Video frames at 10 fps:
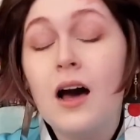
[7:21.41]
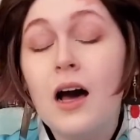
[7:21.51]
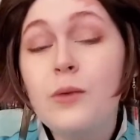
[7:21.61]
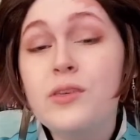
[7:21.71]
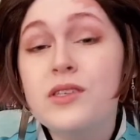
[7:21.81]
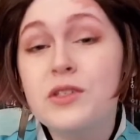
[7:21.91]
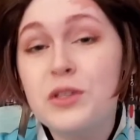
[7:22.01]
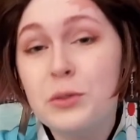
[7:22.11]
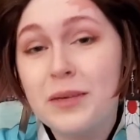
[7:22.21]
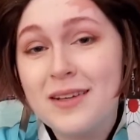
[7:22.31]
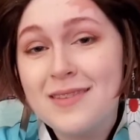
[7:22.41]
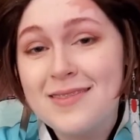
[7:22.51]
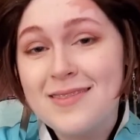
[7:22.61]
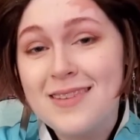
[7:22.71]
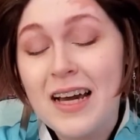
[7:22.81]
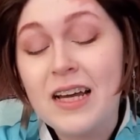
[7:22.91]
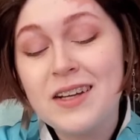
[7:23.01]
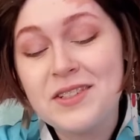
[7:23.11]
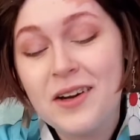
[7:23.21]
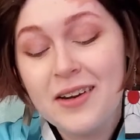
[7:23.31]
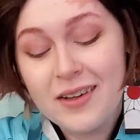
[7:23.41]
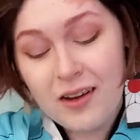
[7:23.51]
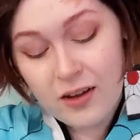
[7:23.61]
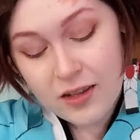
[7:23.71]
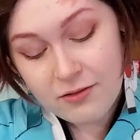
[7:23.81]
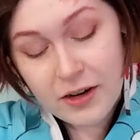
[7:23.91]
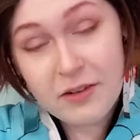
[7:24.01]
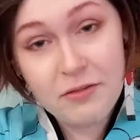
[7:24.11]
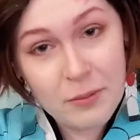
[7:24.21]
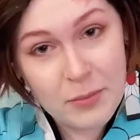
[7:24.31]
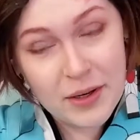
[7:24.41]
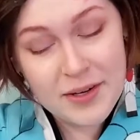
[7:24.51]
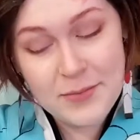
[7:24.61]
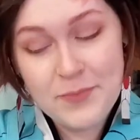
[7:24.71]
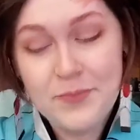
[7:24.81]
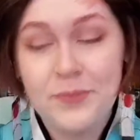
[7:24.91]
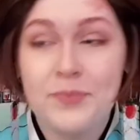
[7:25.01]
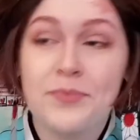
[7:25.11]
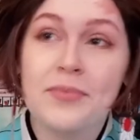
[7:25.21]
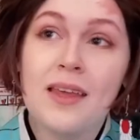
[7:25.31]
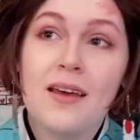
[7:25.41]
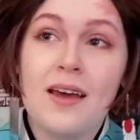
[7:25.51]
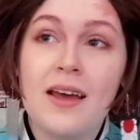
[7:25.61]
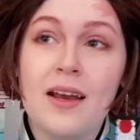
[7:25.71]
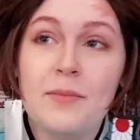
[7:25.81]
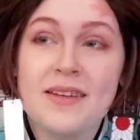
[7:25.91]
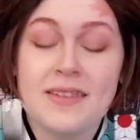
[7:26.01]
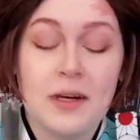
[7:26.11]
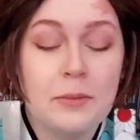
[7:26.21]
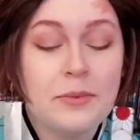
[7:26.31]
I was stupid, and I started on the very front part, and I messed up,